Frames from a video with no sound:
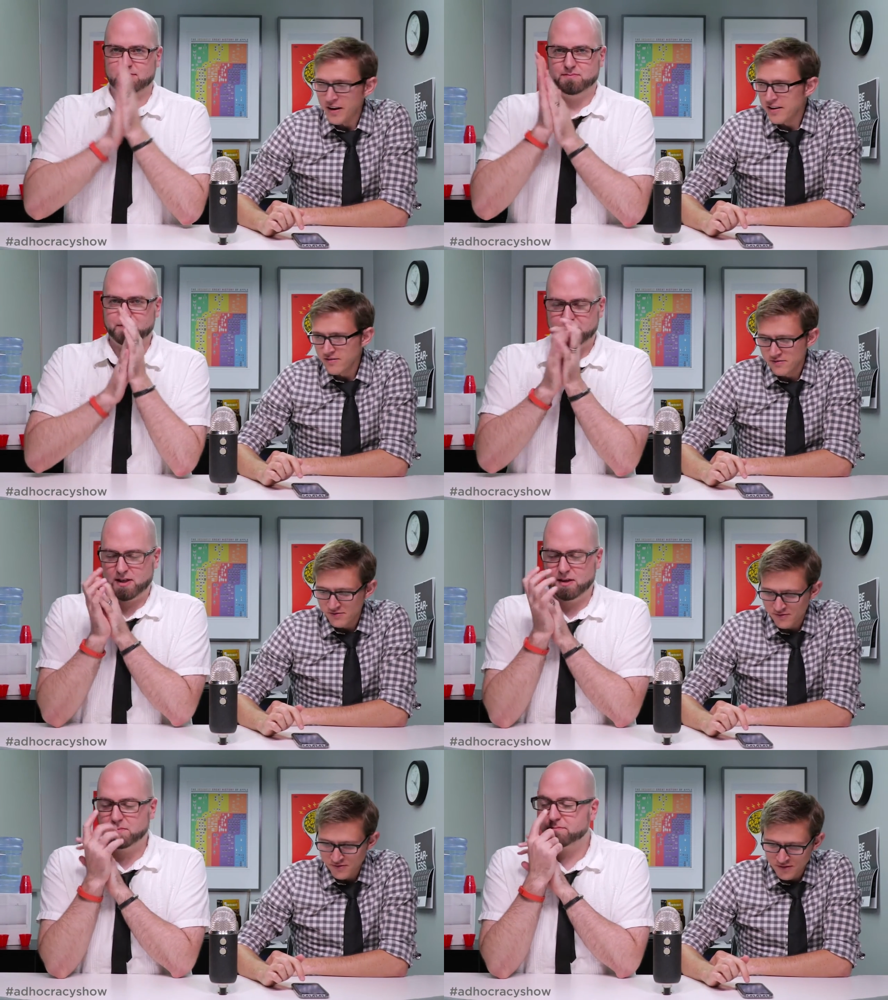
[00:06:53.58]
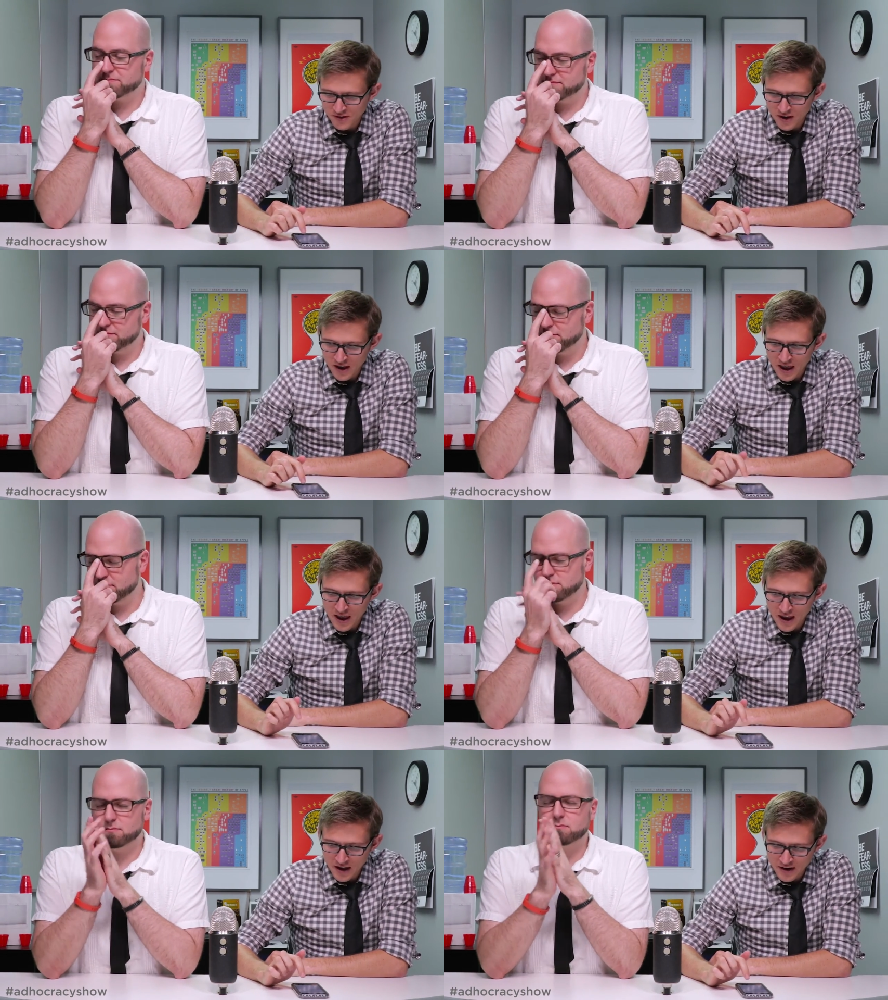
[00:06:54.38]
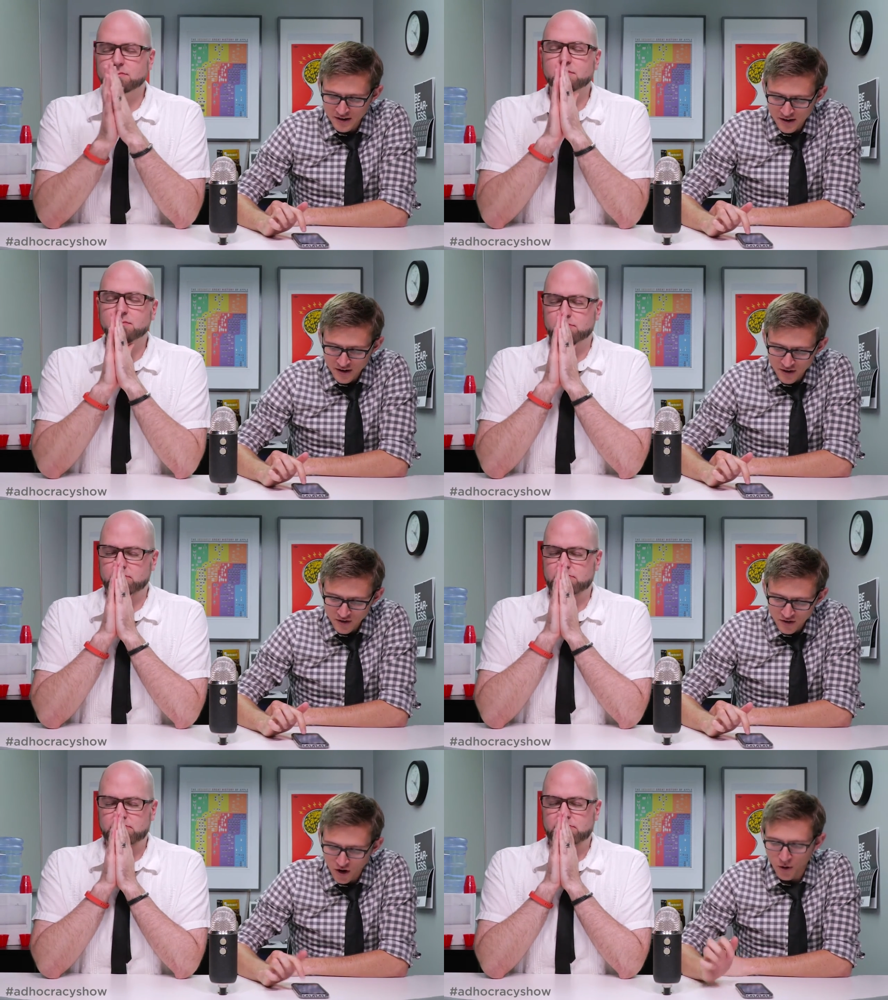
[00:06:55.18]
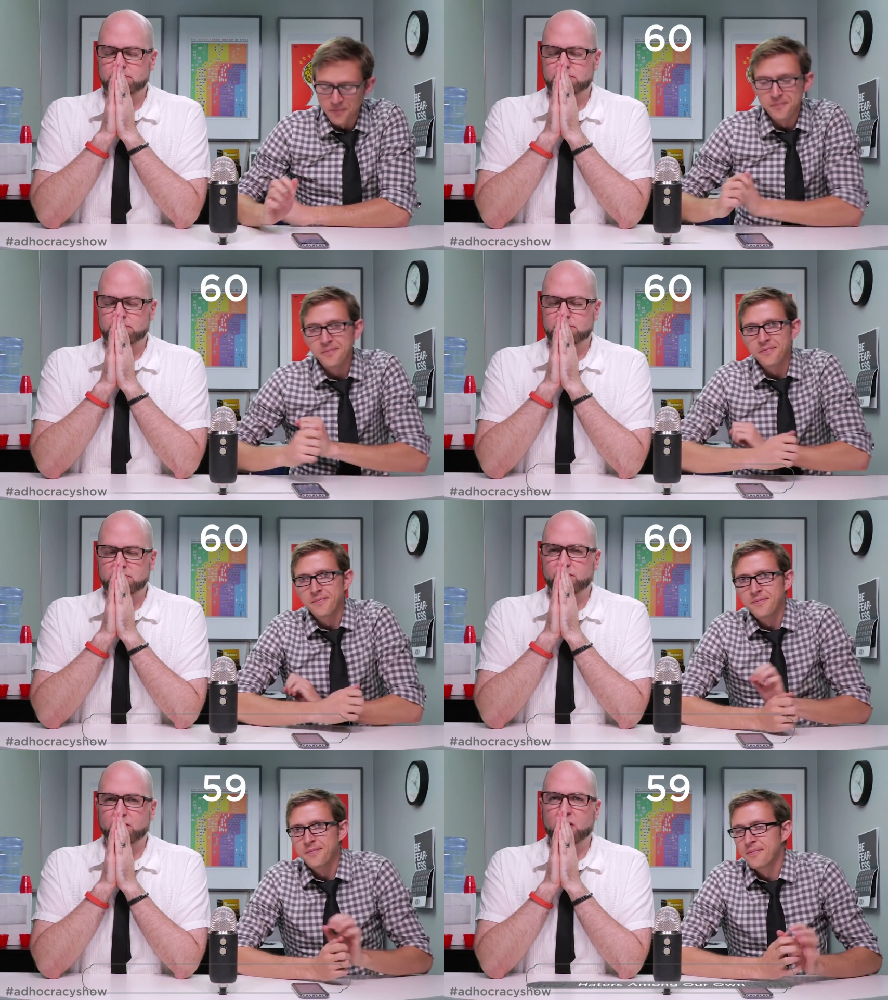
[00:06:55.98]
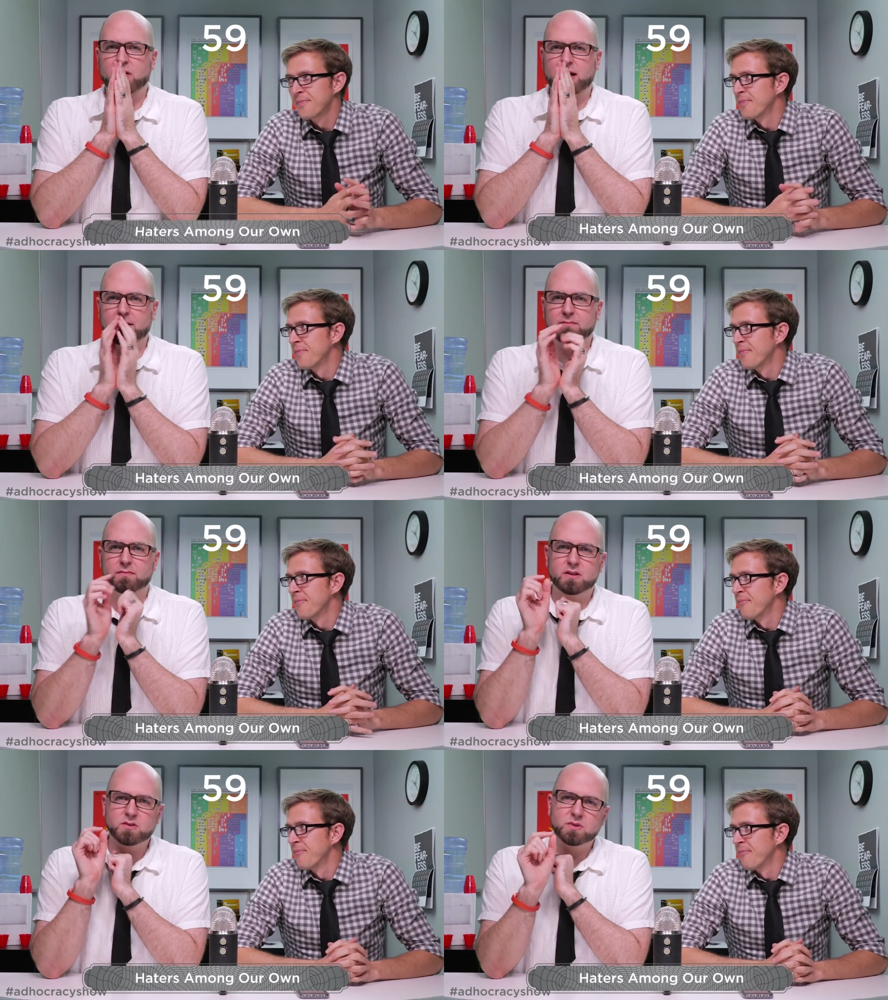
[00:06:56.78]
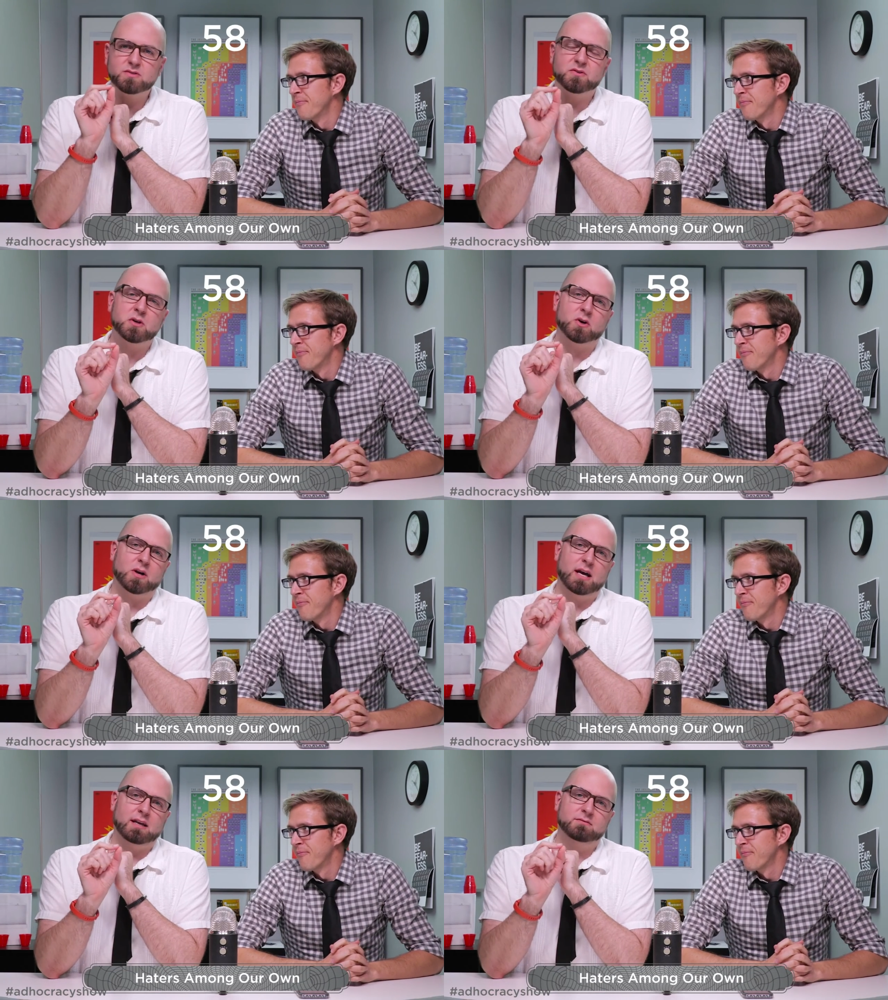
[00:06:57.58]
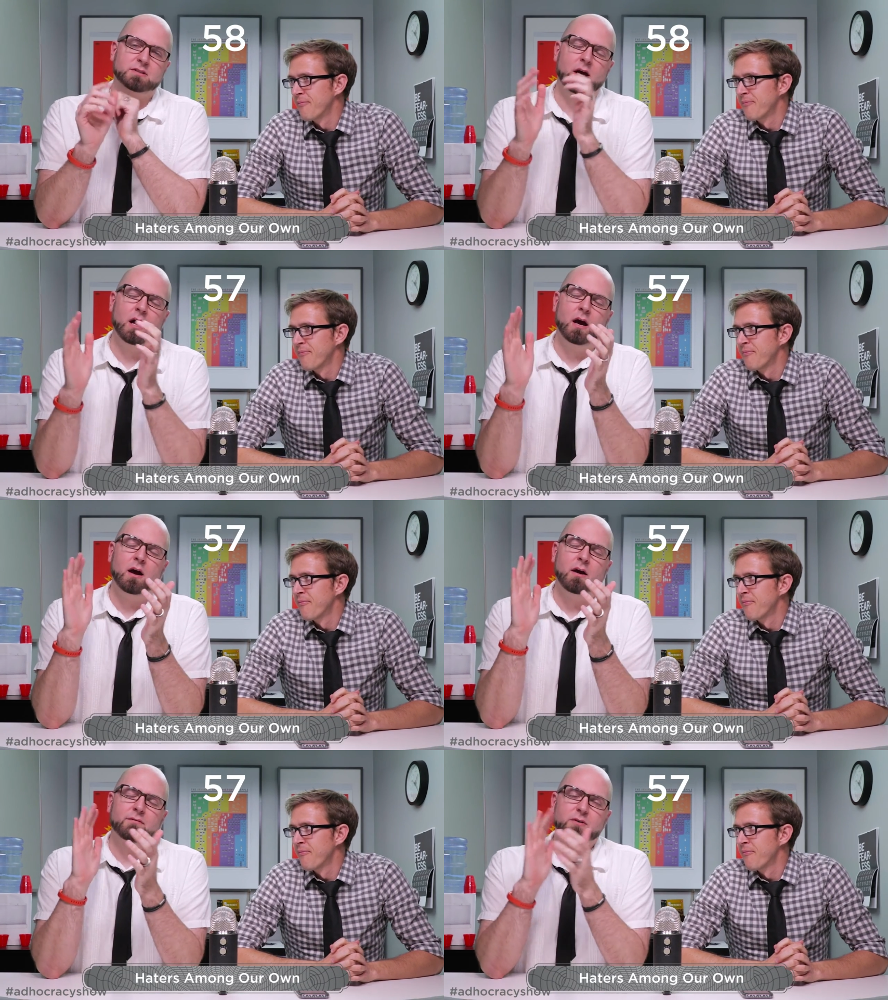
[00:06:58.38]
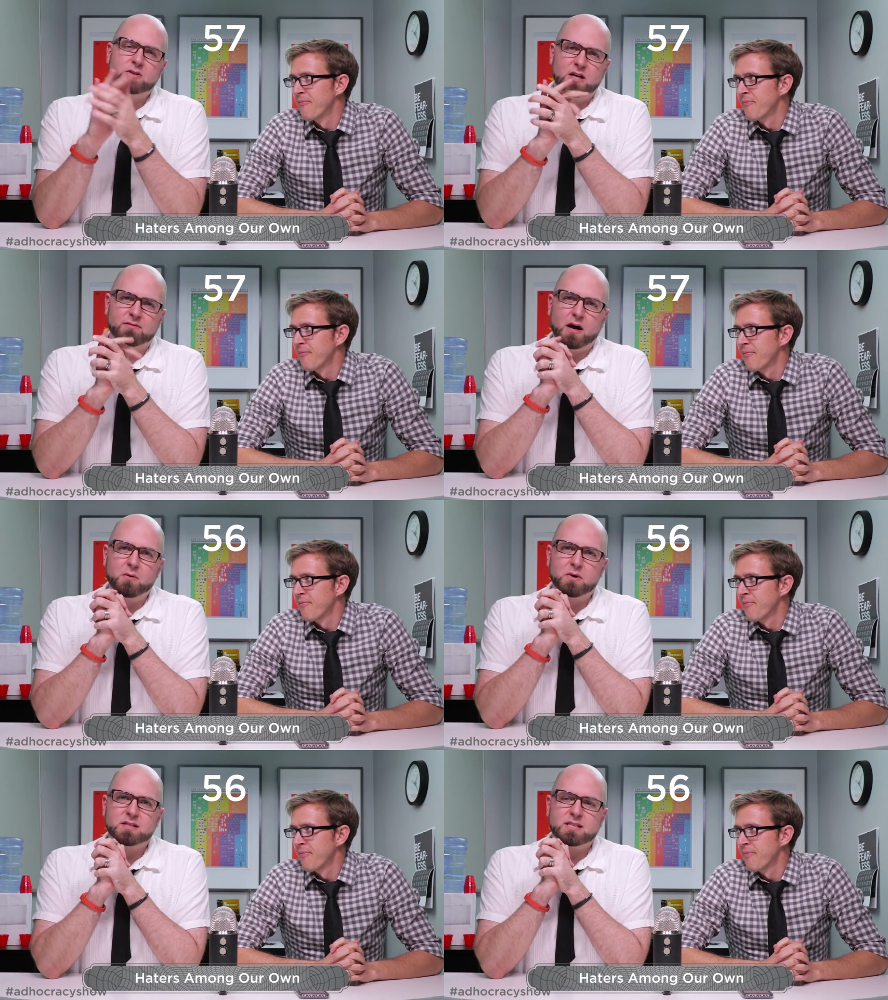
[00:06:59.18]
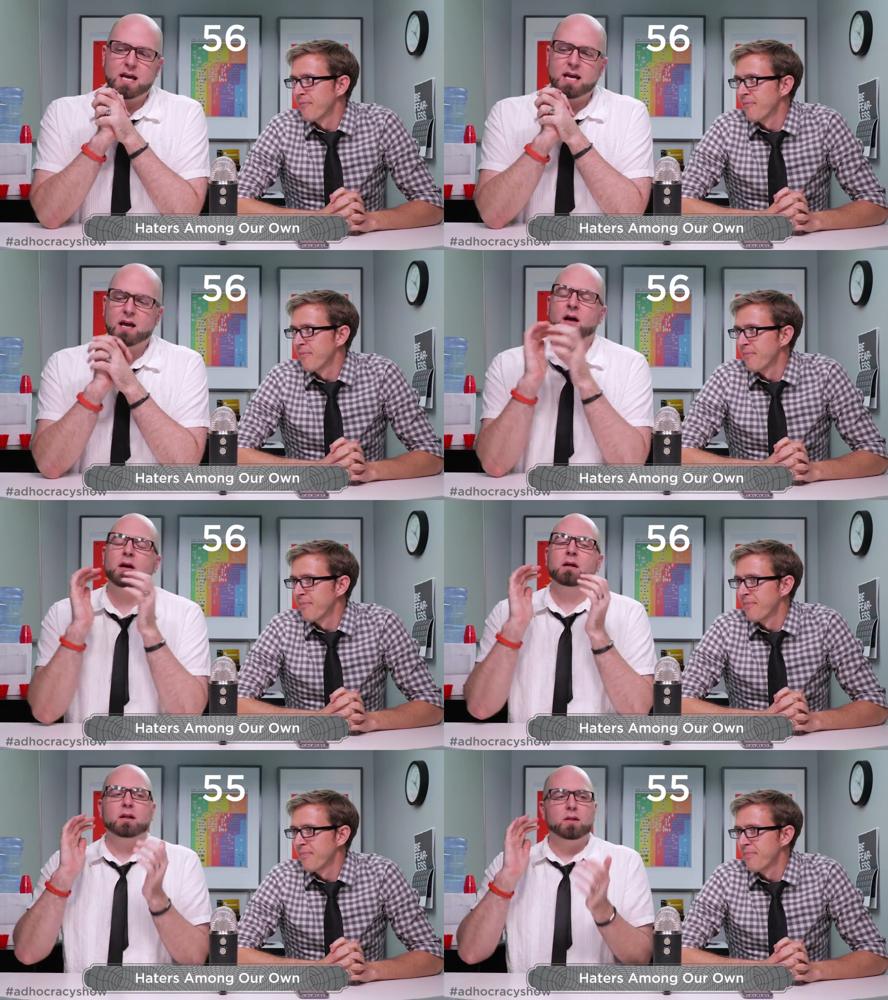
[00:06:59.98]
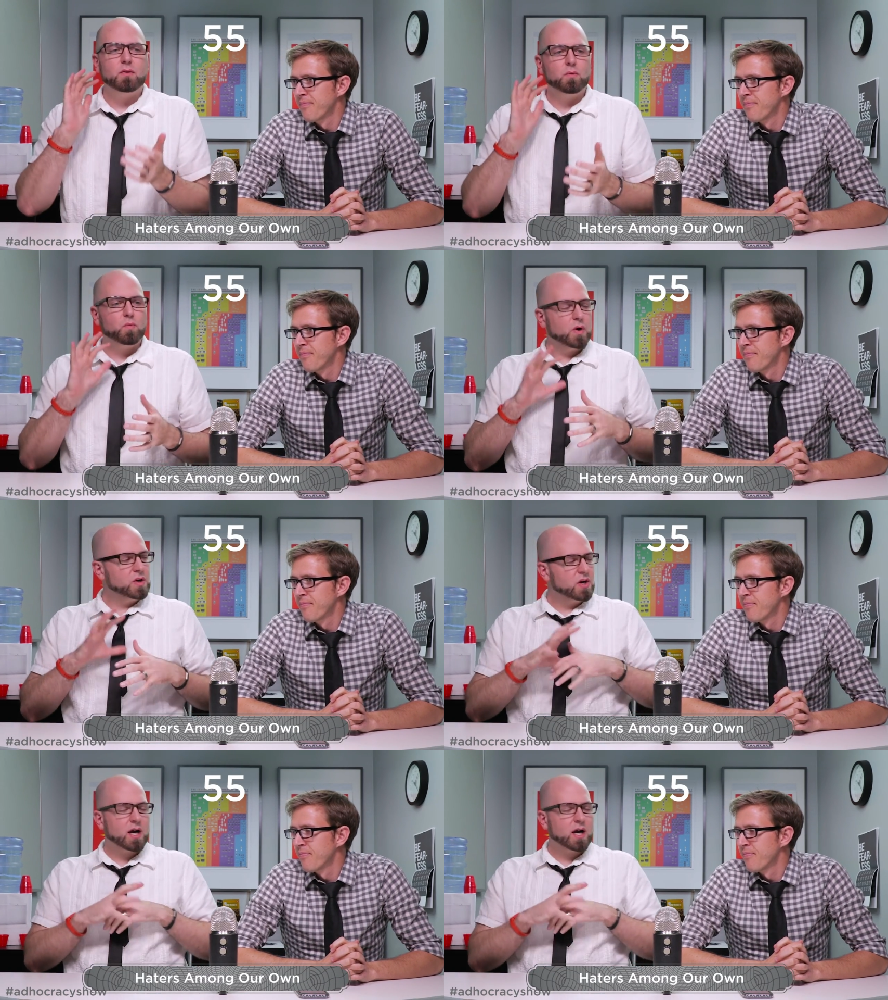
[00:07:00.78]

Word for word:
Speaker 1: ready? Okay. And go. Okay. This one's for you, creatives. First off, I want to say when you